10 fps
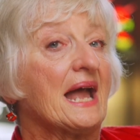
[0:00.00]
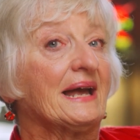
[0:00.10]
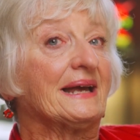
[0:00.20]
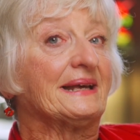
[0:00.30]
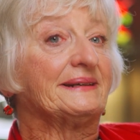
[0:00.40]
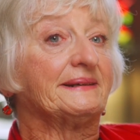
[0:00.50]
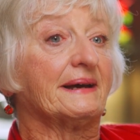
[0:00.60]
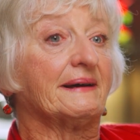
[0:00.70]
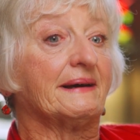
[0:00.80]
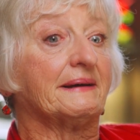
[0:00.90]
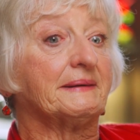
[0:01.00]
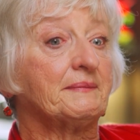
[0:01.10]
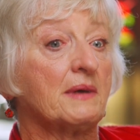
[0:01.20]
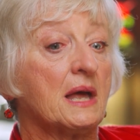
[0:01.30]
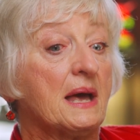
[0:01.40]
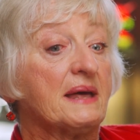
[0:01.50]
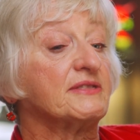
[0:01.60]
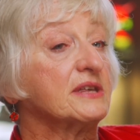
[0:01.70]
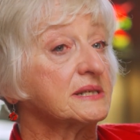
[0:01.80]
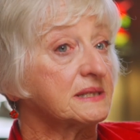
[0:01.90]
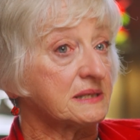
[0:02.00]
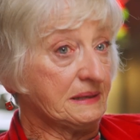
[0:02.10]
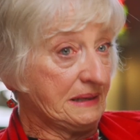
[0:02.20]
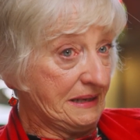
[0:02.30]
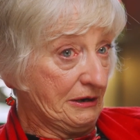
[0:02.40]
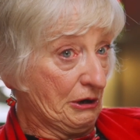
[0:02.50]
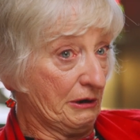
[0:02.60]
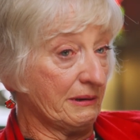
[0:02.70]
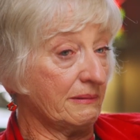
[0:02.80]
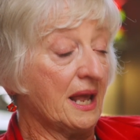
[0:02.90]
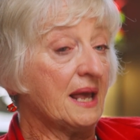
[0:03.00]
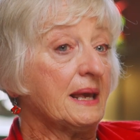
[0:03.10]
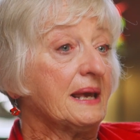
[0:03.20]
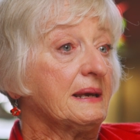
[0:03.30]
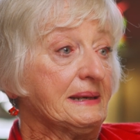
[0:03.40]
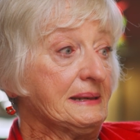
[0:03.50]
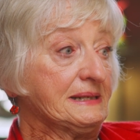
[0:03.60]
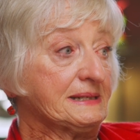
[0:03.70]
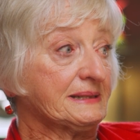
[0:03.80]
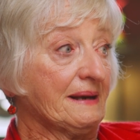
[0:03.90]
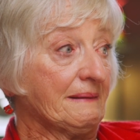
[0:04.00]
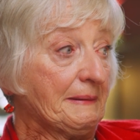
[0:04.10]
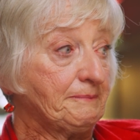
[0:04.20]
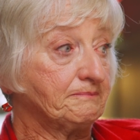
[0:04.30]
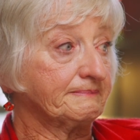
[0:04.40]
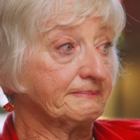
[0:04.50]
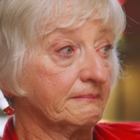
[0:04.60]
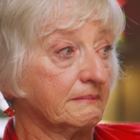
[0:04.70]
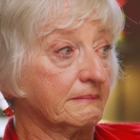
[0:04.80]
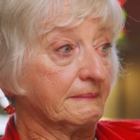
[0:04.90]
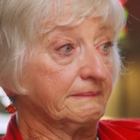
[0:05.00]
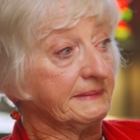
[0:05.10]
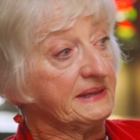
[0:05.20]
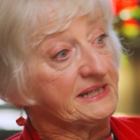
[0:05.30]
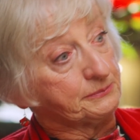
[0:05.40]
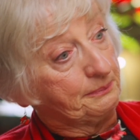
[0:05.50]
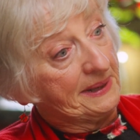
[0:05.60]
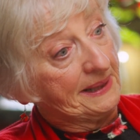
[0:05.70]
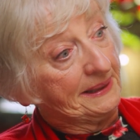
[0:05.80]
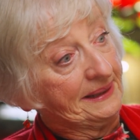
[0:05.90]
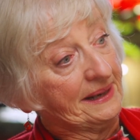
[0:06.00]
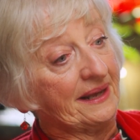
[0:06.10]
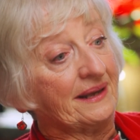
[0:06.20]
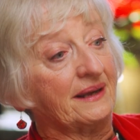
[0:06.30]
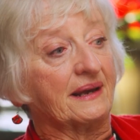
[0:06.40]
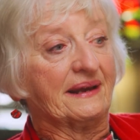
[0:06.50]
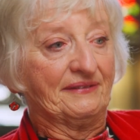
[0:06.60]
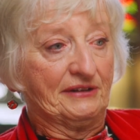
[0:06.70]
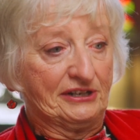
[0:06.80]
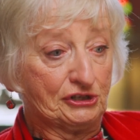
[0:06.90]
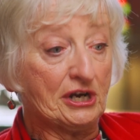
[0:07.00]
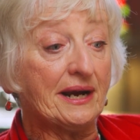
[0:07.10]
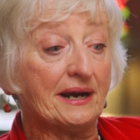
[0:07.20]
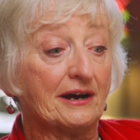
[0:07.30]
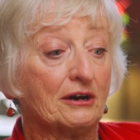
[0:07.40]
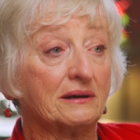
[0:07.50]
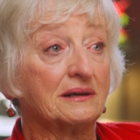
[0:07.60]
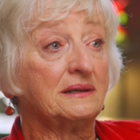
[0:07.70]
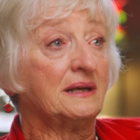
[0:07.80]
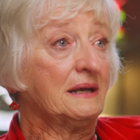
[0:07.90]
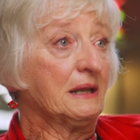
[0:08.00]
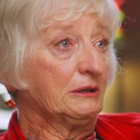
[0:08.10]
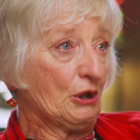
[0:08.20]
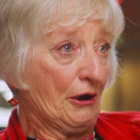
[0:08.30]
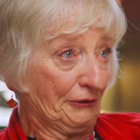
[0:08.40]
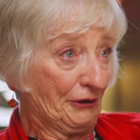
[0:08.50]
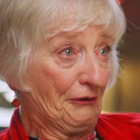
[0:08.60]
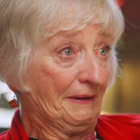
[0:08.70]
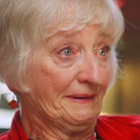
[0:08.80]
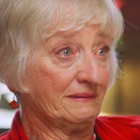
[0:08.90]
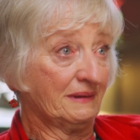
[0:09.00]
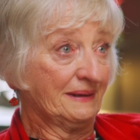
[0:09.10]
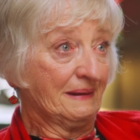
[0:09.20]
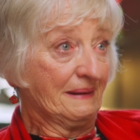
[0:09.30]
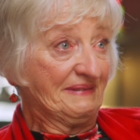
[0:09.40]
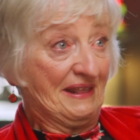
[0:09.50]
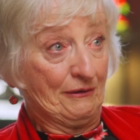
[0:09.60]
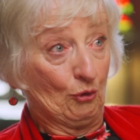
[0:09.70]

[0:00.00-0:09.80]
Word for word: And uh, this year, he's, uh, he's been in the chair longer than